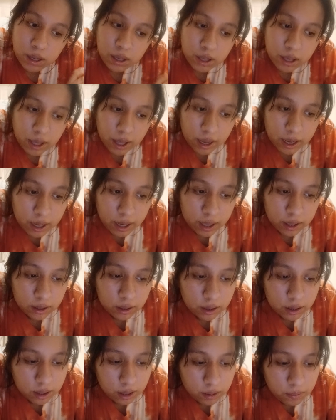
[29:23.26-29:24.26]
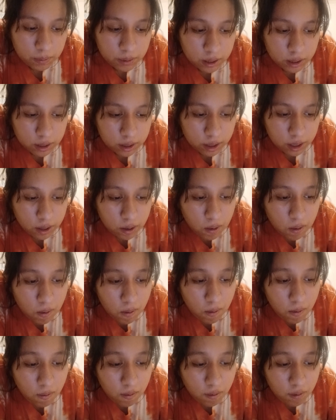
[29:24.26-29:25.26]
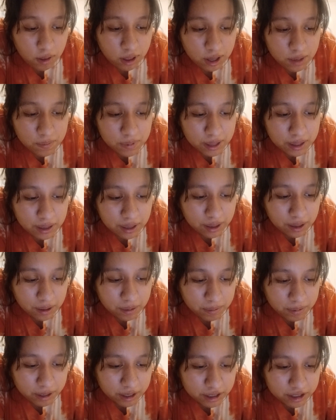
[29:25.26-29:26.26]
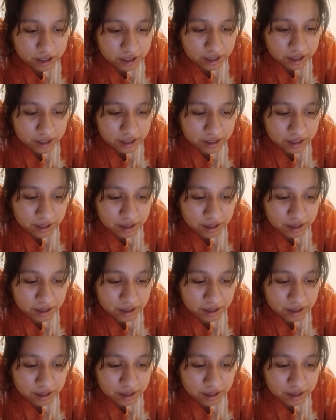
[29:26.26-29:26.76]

yeah guys it's basically oh let me see these pictures